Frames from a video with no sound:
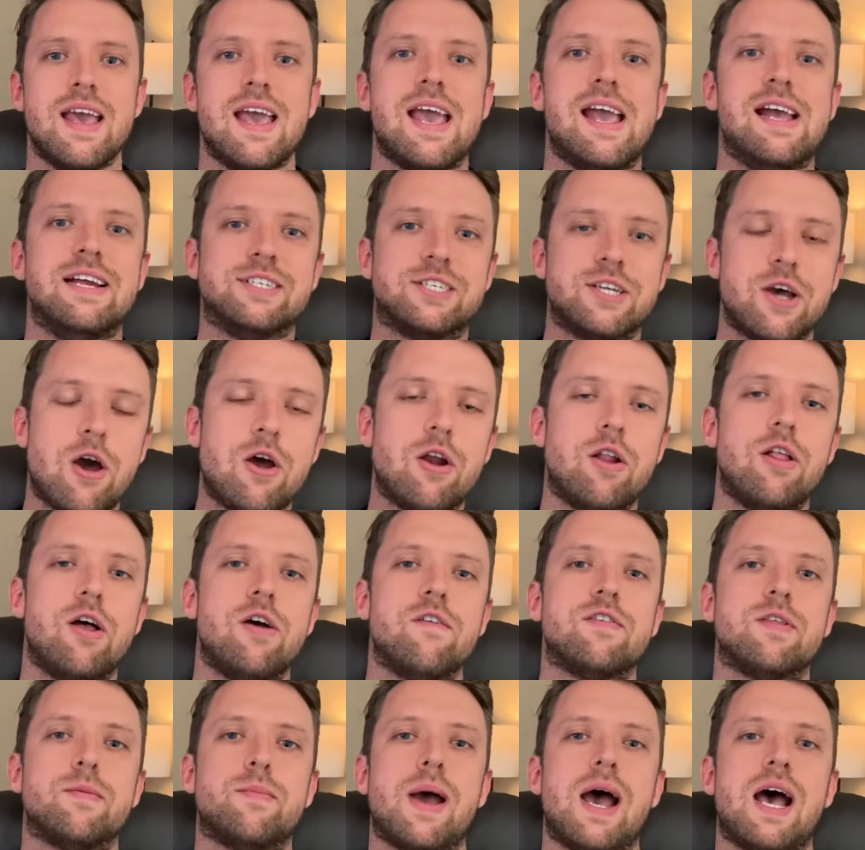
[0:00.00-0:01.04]
In total, over
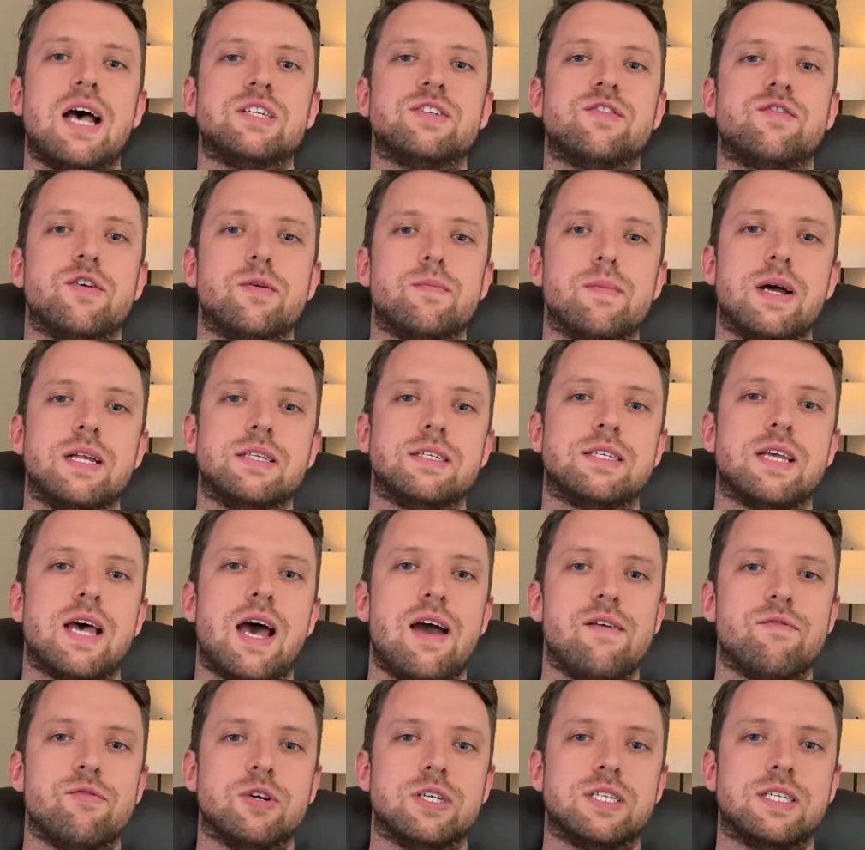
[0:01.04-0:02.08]
the past few months, I've
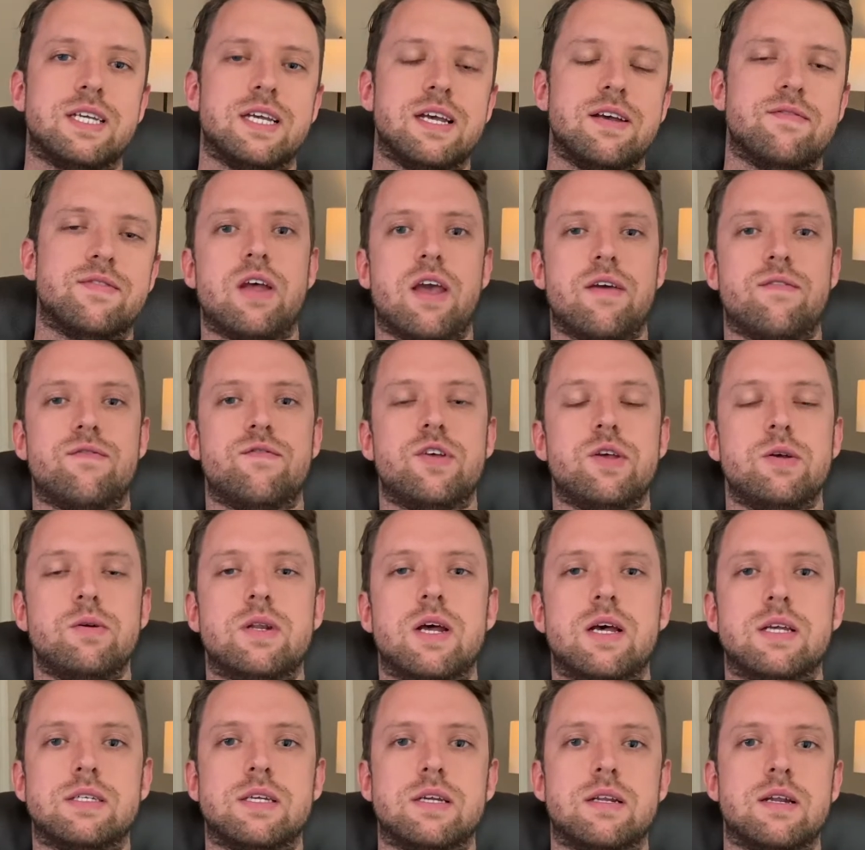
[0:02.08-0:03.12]
received a few
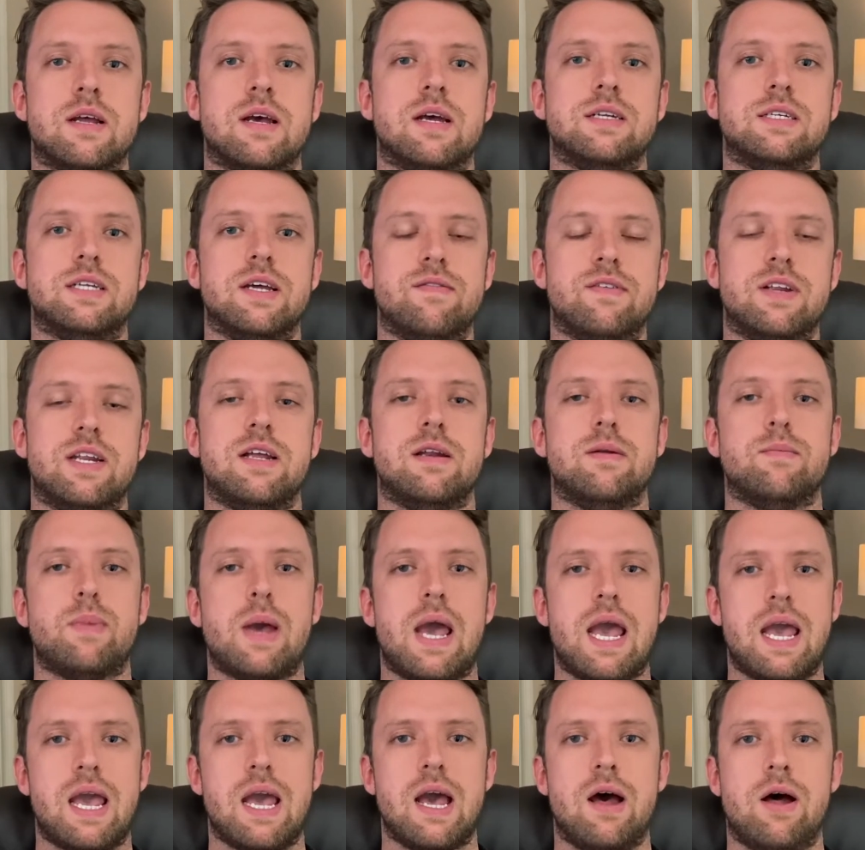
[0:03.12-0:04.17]
dozen dividend
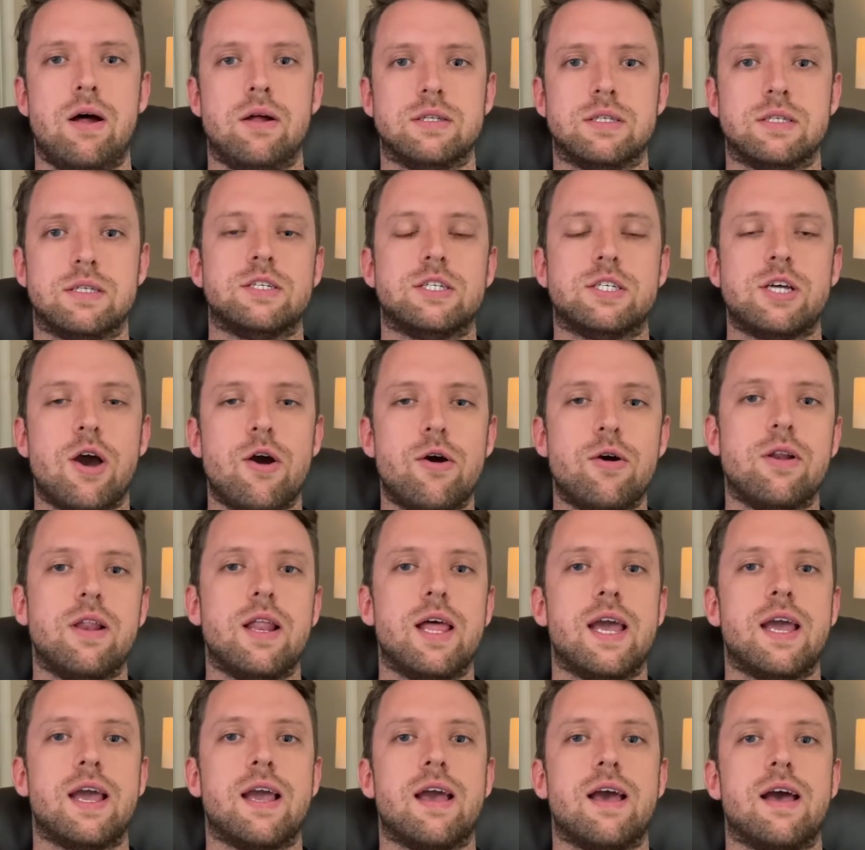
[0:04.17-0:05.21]
payouts
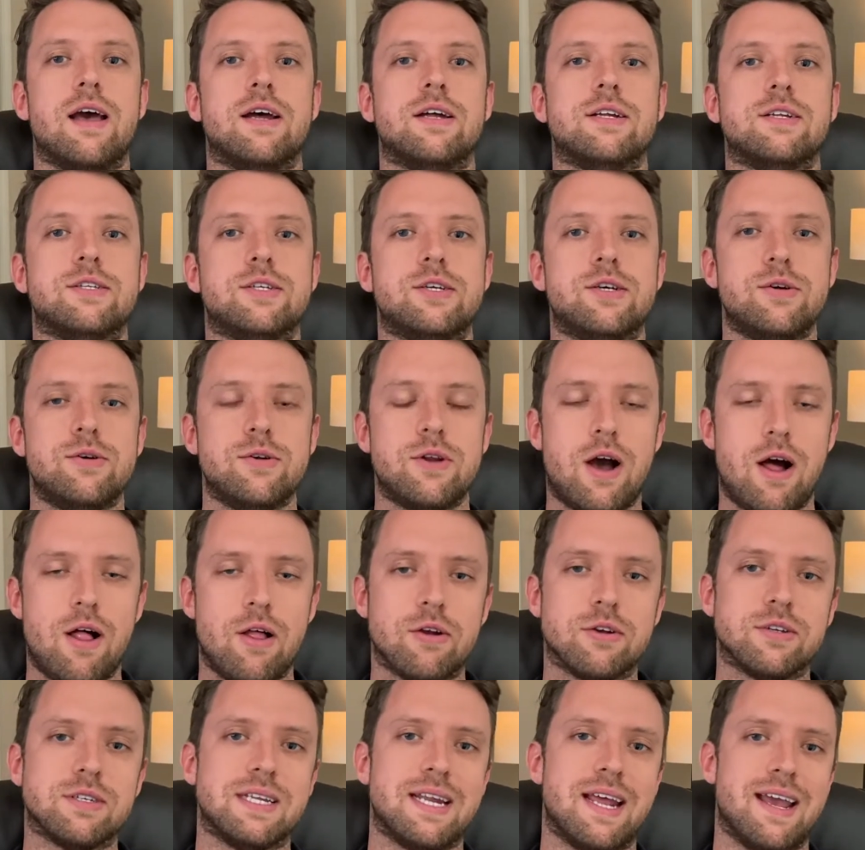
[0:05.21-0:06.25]
totaling
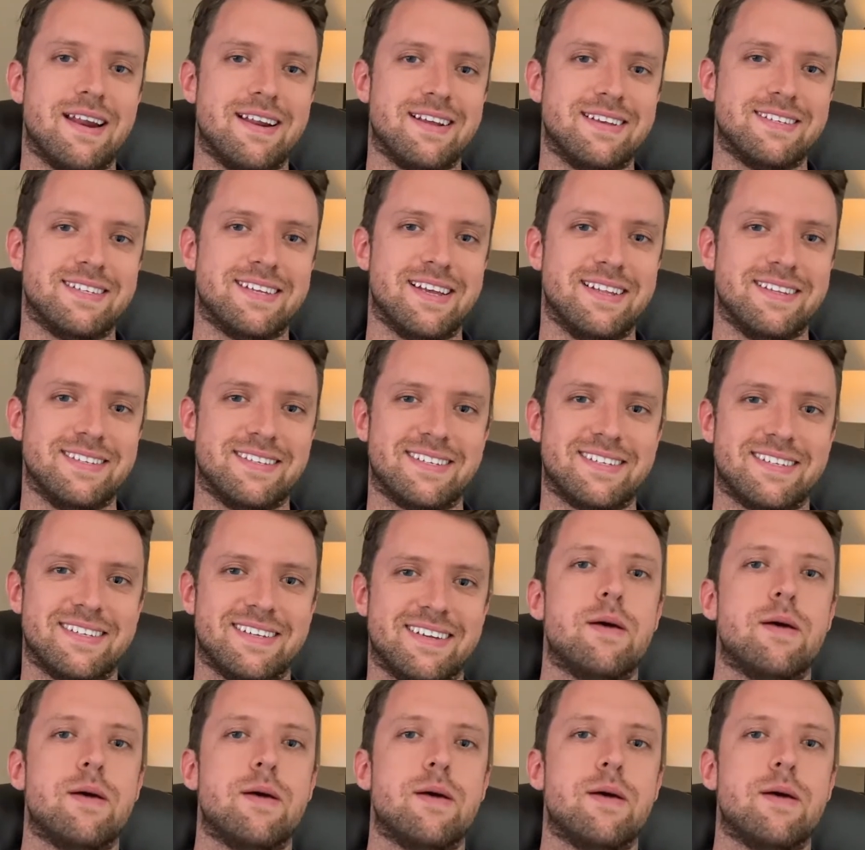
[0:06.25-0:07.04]
$2.80.